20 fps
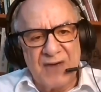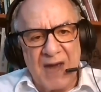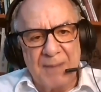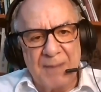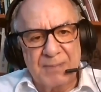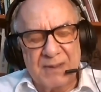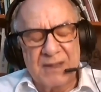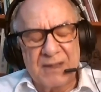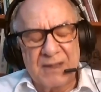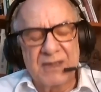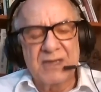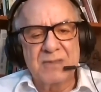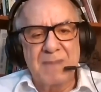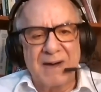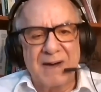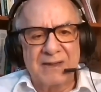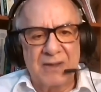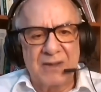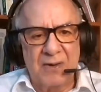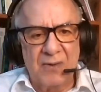capitalism
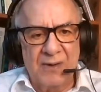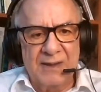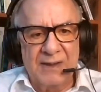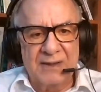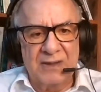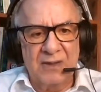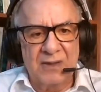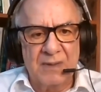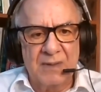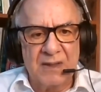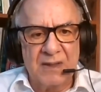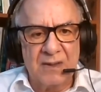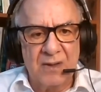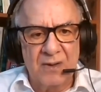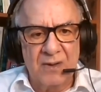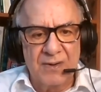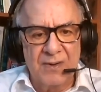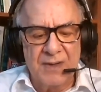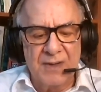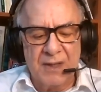articulated with
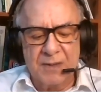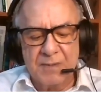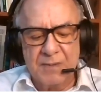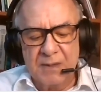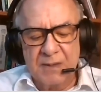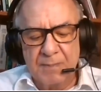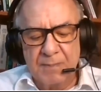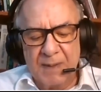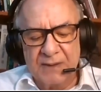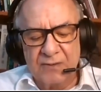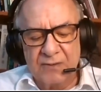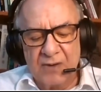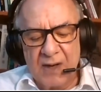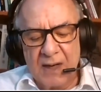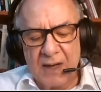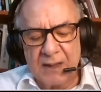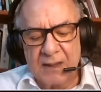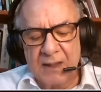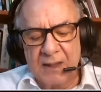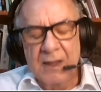colonialism and
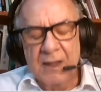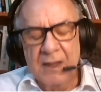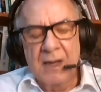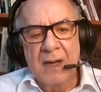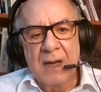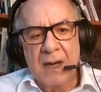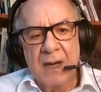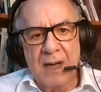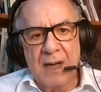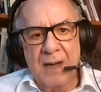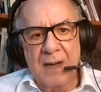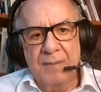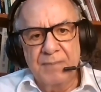patriarchy uh,